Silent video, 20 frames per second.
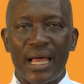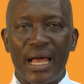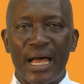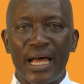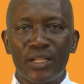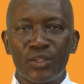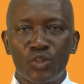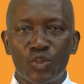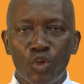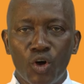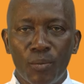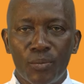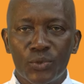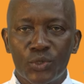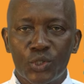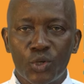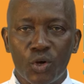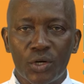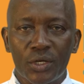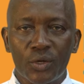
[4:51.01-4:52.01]
and dump
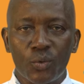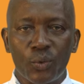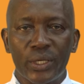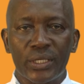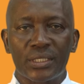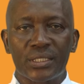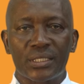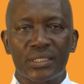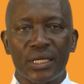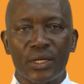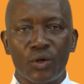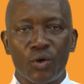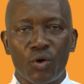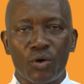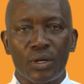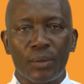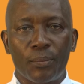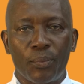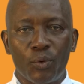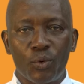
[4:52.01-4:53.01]
solid waste and
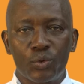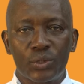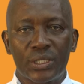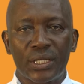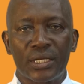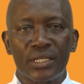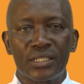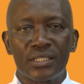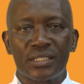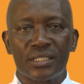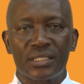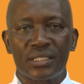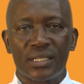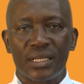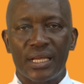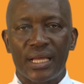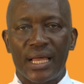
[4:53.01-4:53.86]
other pollutants